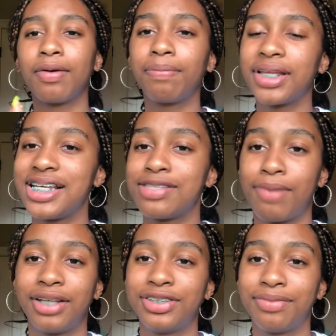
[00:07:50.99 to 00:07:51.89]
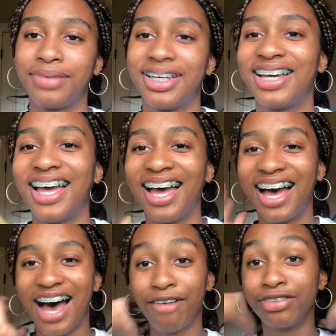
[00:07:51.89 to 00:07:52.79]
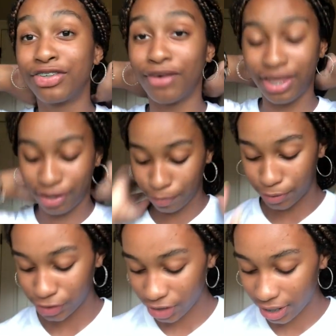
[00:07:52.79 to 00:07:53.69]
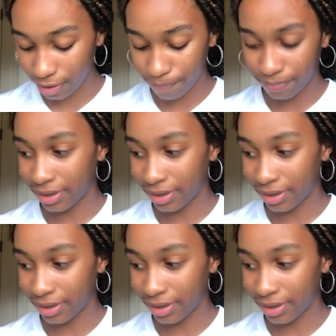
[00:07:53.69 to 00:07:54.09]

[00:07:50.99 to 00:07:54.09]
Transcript: but please sponsor me. I would greatly appreciate it.